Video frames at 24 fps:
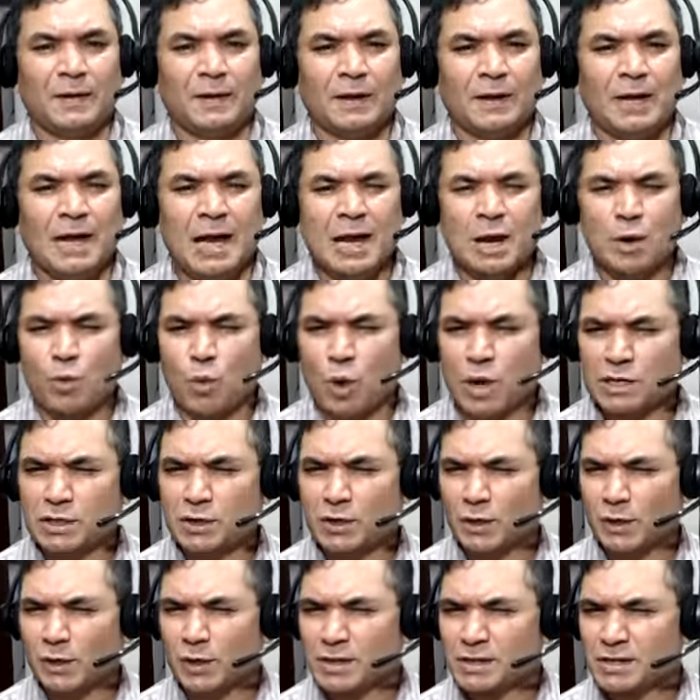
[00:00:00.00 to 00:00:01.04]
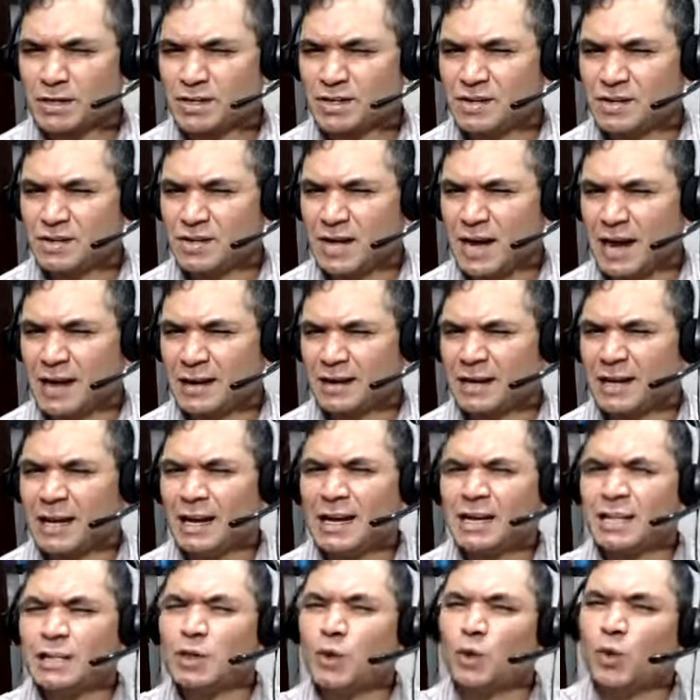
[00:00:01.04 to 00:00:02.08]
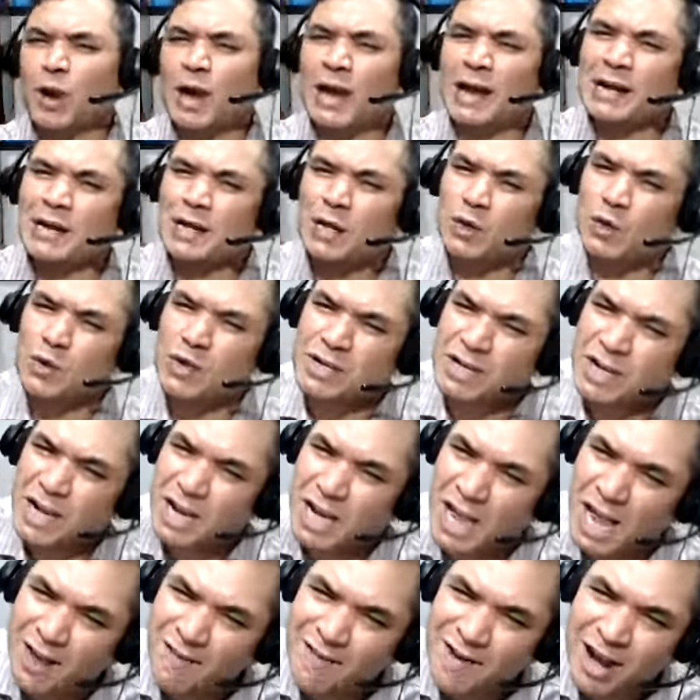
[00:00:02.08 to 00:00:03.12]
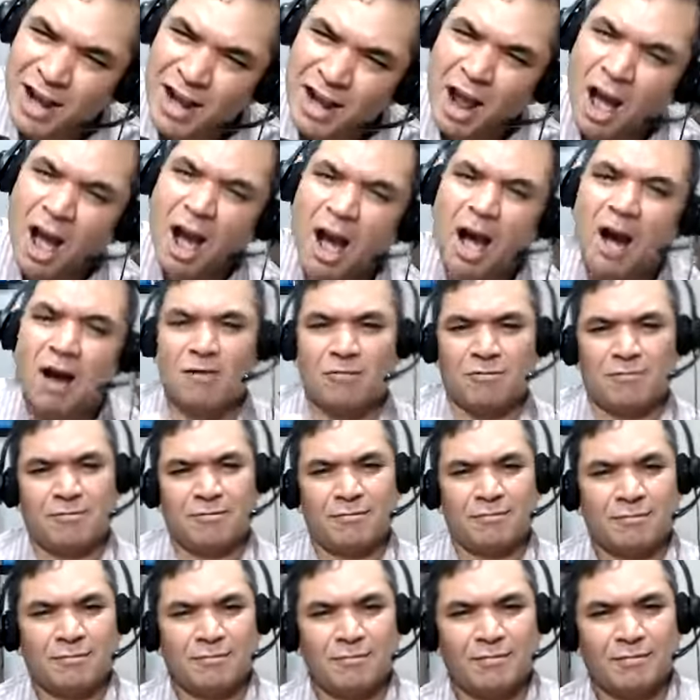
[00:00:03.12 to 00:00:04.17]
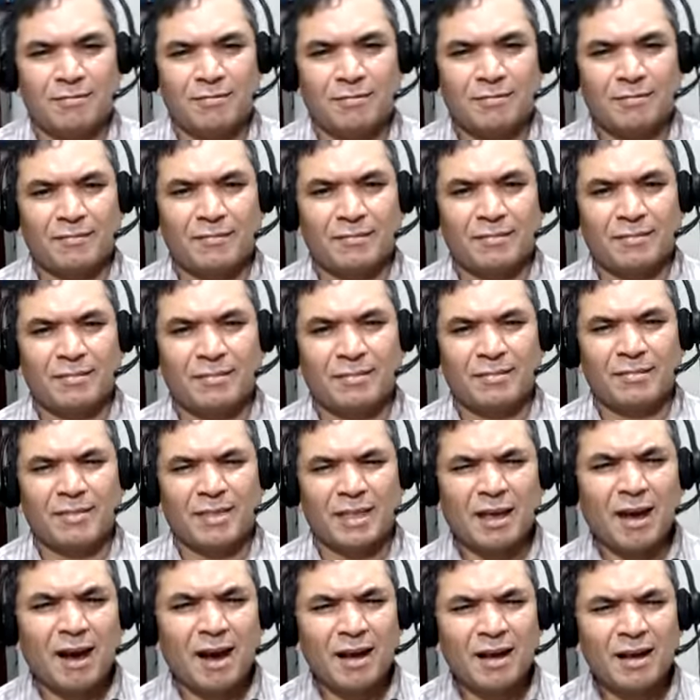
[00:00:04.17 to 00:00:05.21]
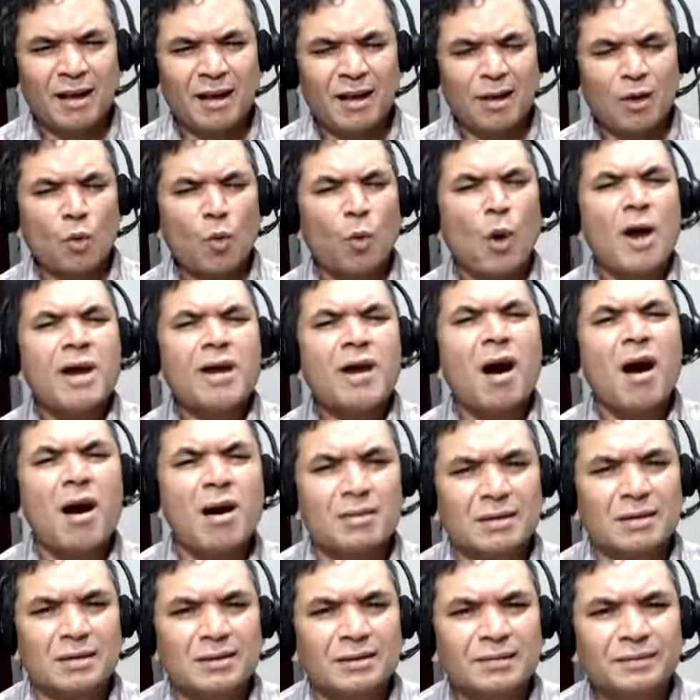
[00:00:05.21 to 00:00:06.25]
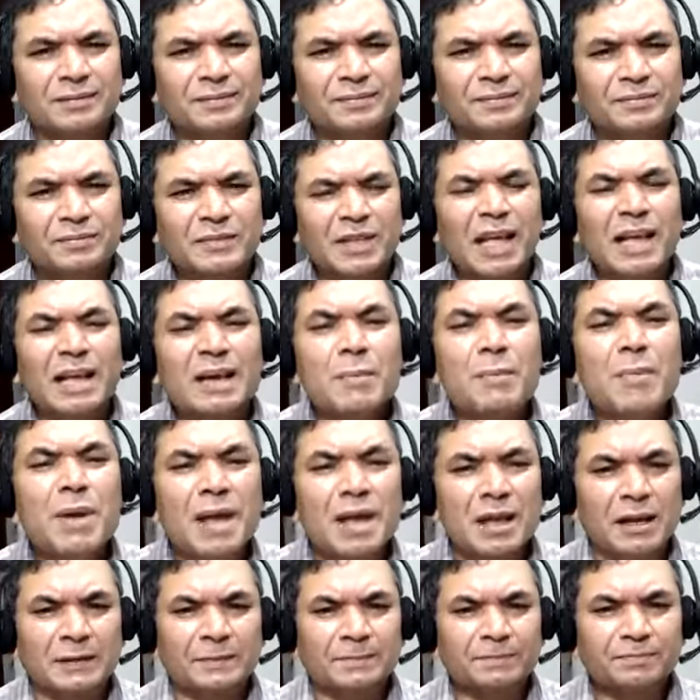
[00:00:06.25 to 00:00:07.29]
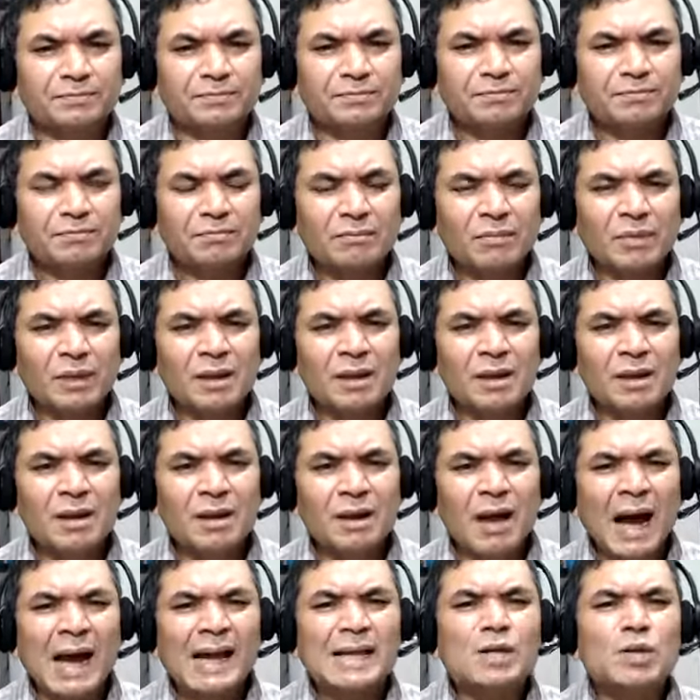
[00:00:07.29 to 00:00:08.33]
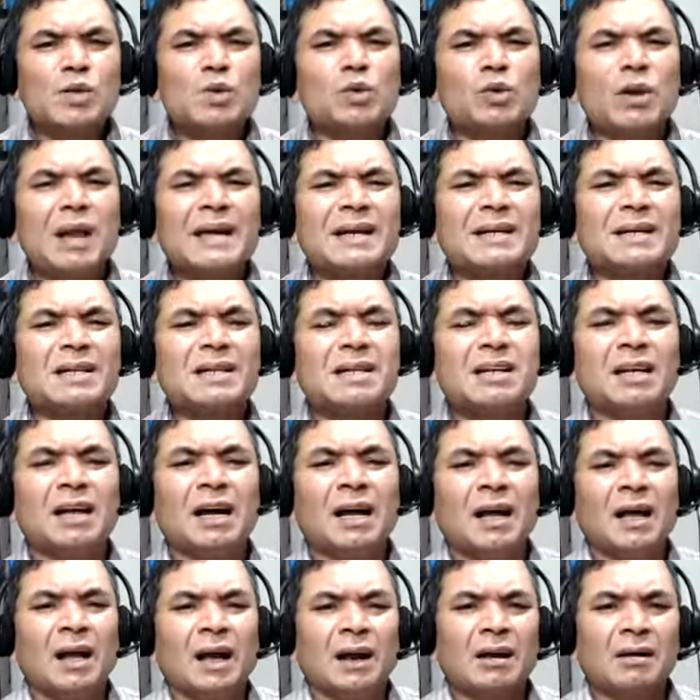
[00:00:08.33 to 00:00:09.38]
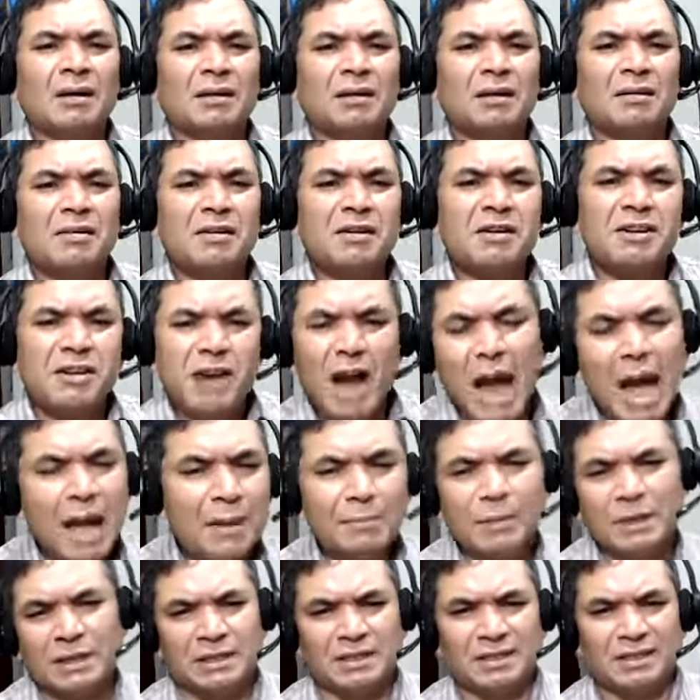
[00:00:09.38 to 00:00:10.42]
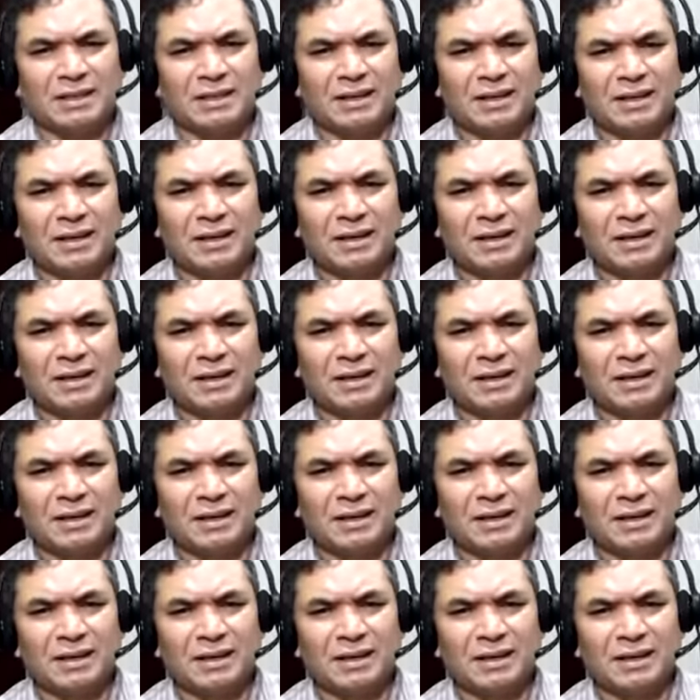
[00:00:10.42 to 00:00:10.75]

And what you're going to do that, you can do it even now. Yeah, why not? Like me. I took like a retirement.